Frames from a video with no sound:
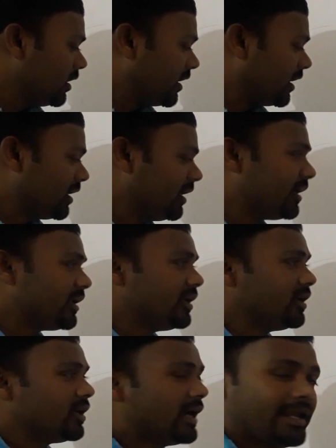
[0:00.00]

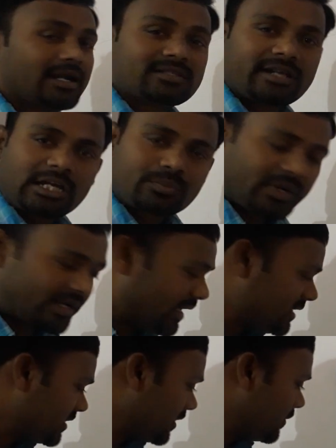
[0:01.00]
regulatory guidance or
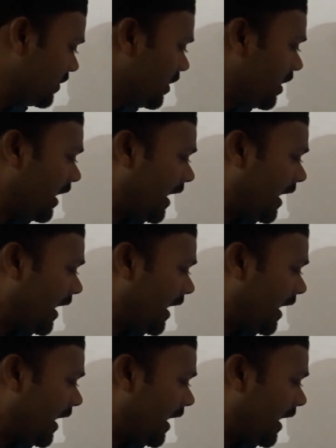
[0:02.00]
expectation?